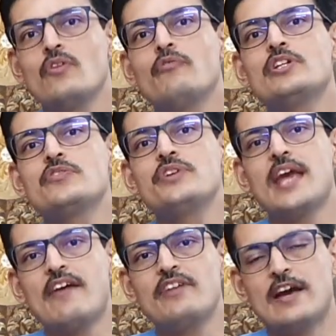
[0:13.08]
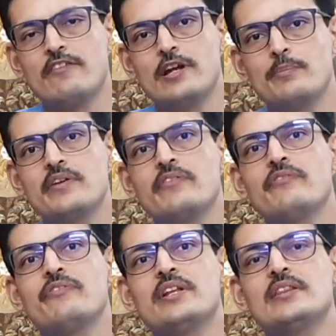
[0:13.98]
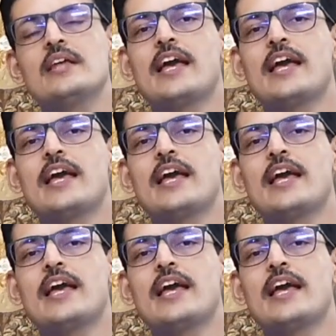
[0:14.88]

which we have developed with the